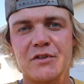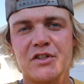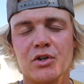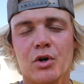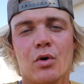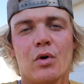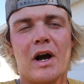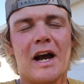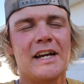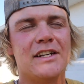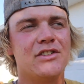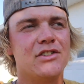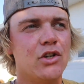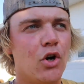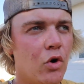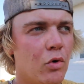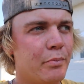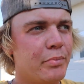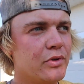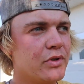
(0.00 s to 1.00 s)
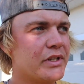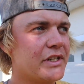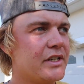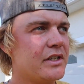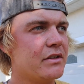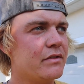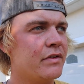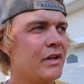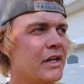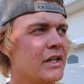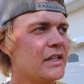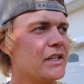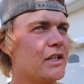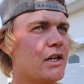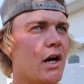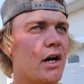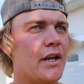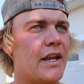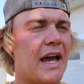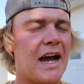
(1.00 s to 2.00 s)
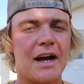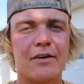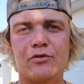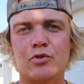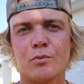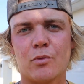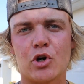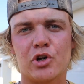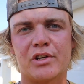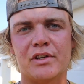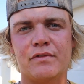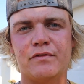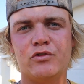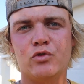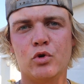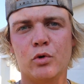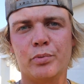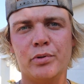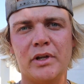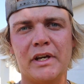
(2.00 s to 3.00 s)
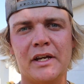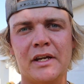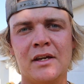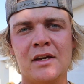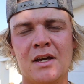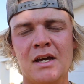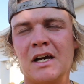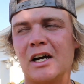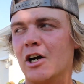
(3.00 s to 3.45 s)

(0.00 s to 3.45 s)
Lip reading: So I don't believe he got an aftermarket fuel plate.